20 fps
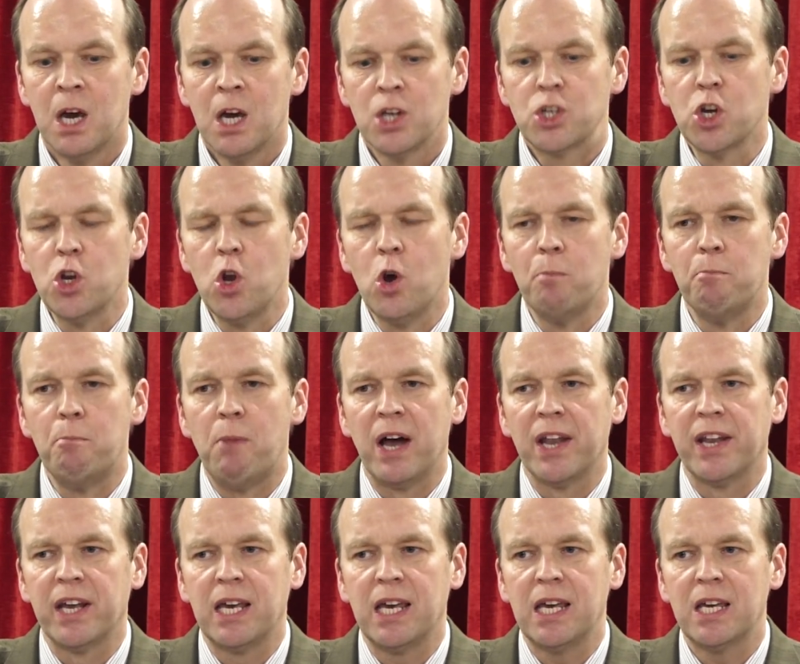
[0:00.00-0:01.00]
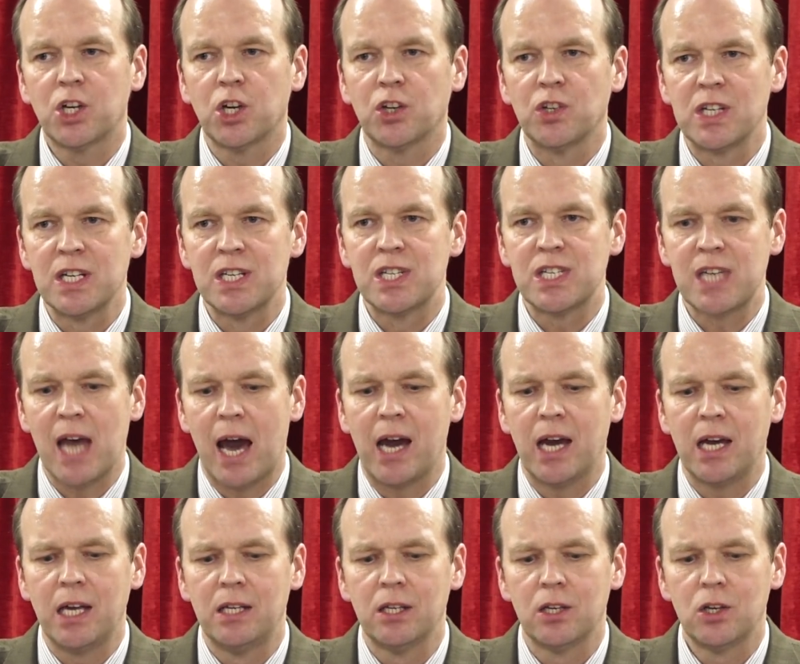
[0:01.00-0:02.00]
Do you know money could
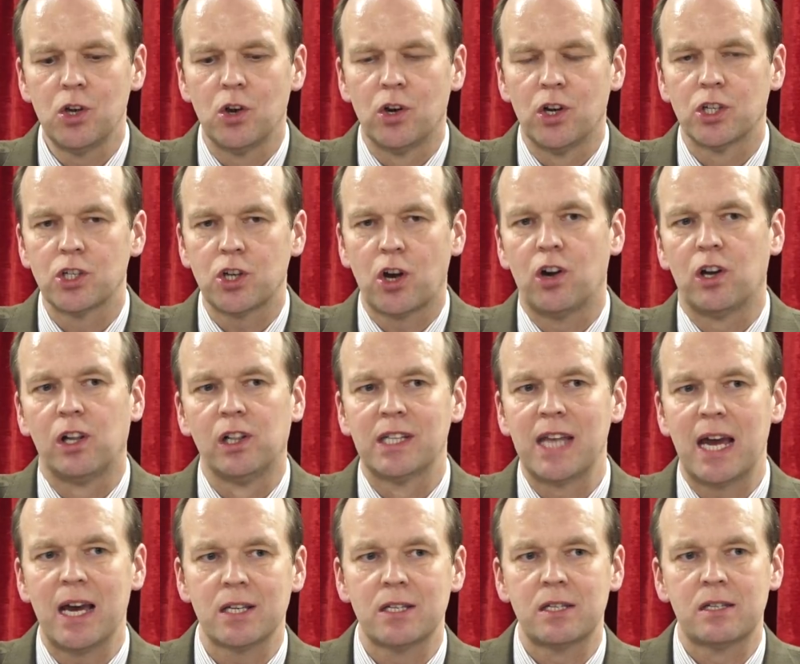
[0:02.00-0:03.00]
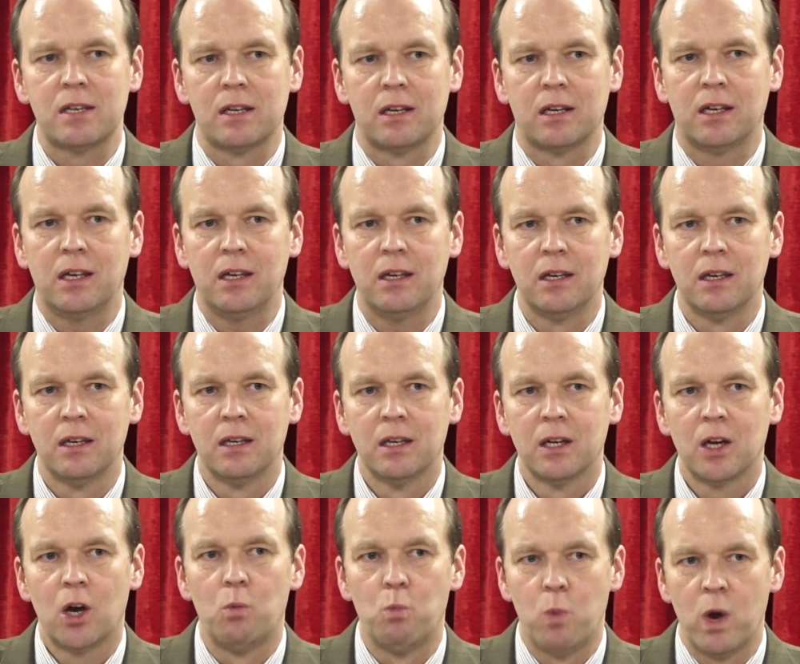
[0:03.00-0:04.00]
decide your eternal destiny
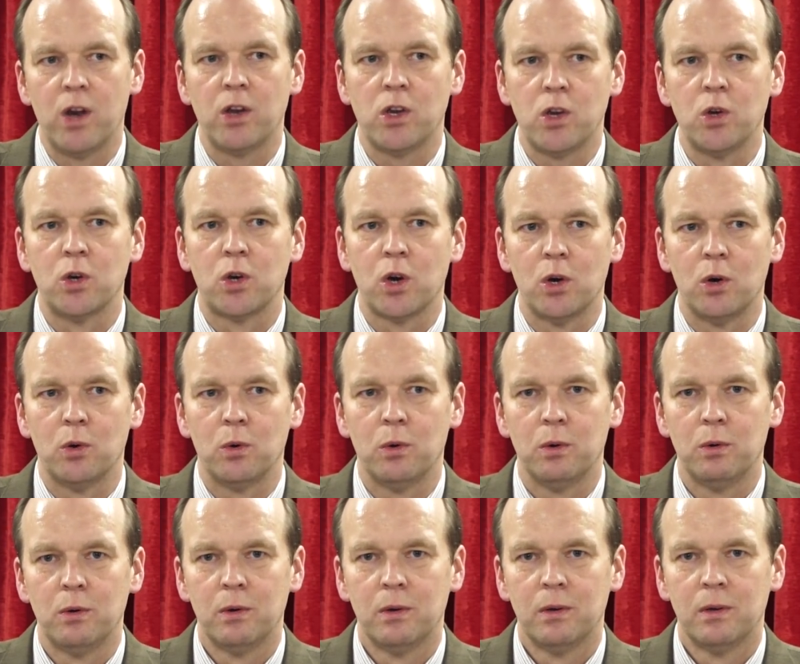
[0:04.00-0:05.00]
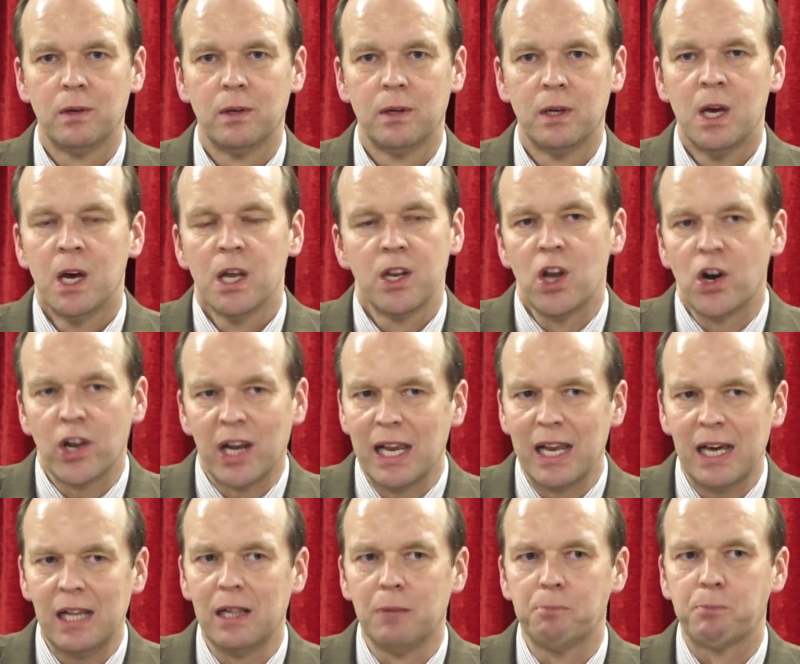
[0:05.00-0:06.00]
and where you go? Not a
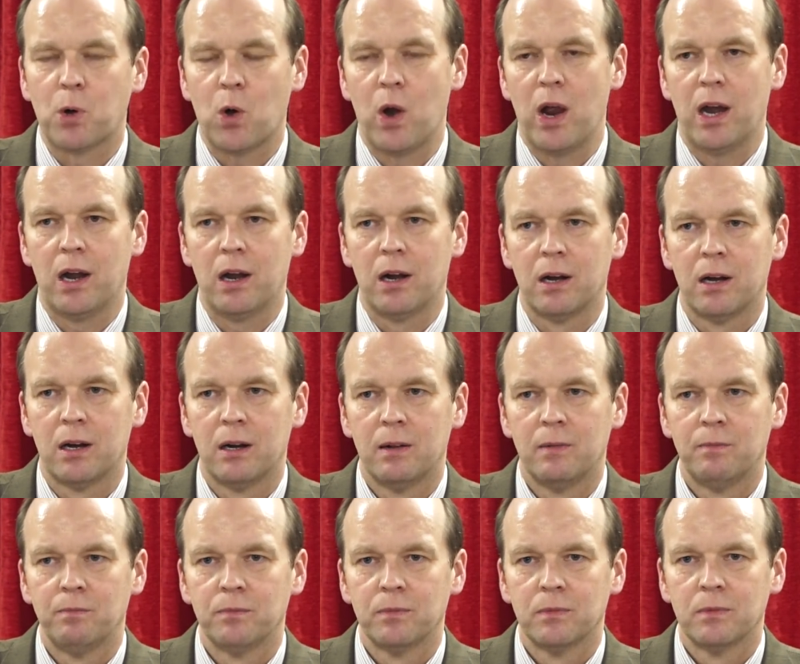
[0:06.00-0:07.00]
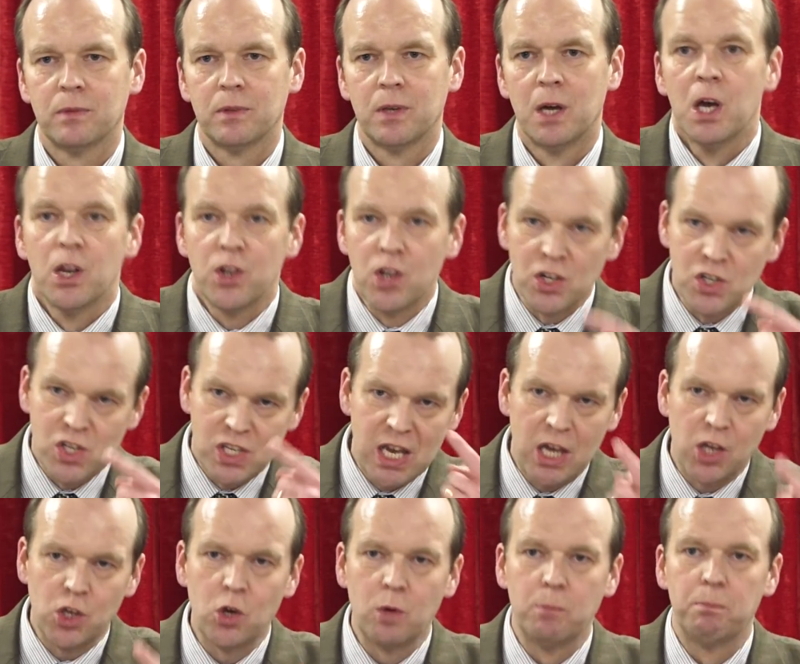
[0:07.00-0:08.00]
little prayer, not
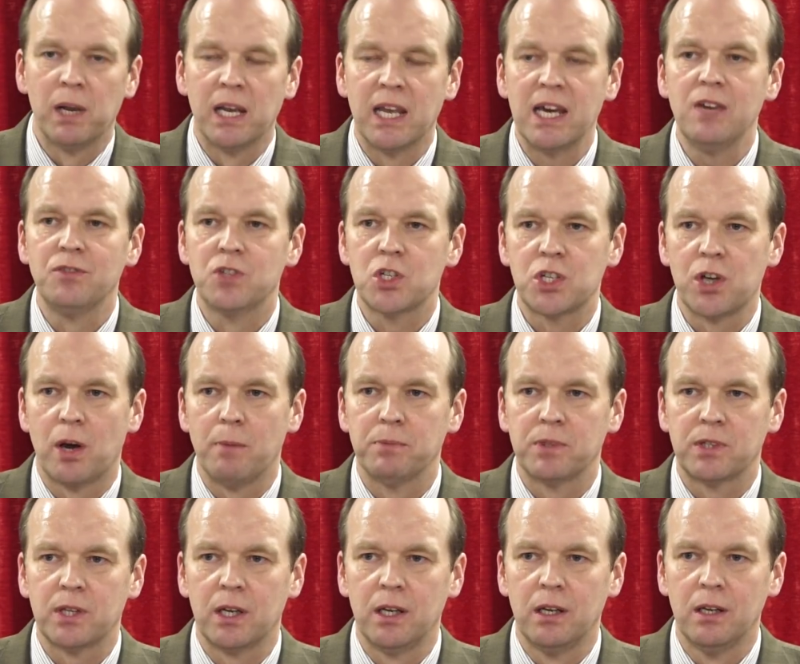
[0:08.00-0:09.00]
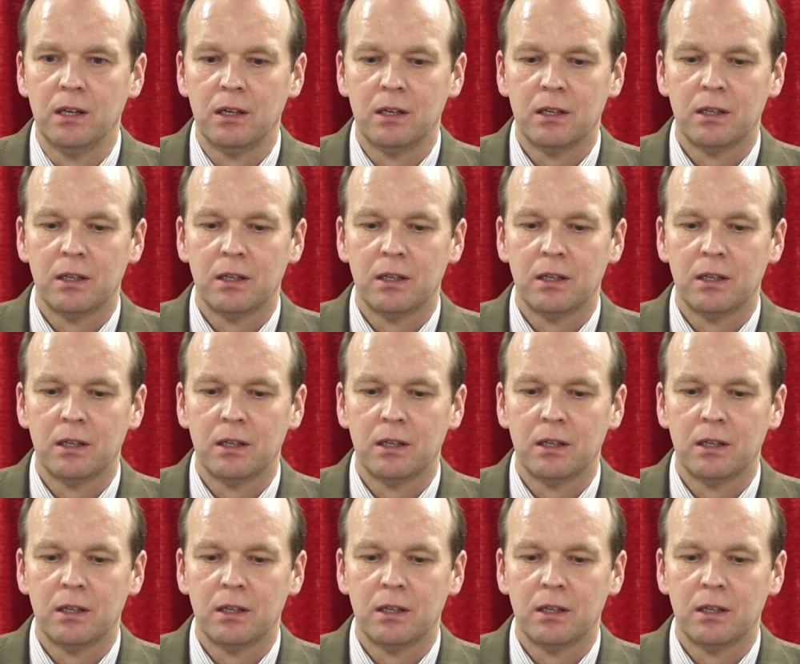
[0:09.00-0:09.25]
saying you believe something,